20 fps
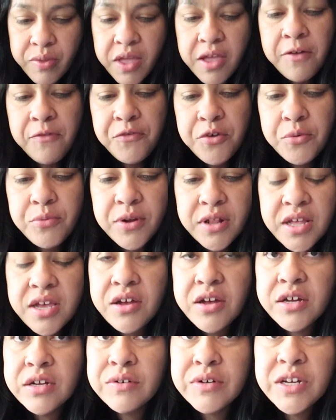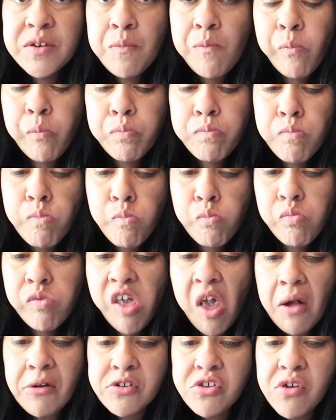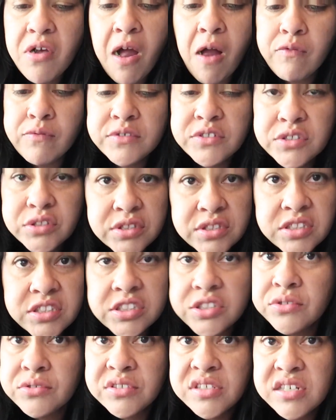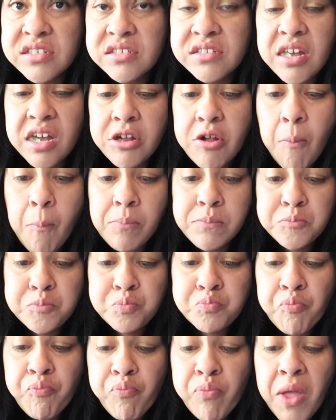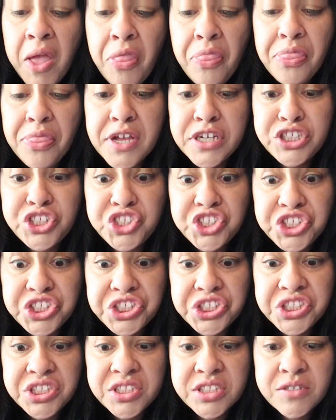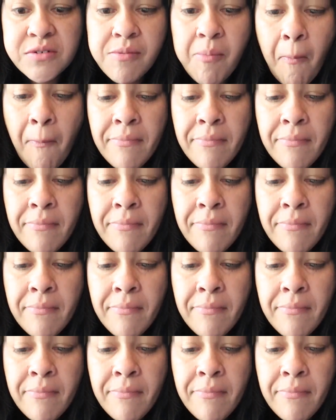If you're really hungry and you have one of these, it'll taste like this cheese.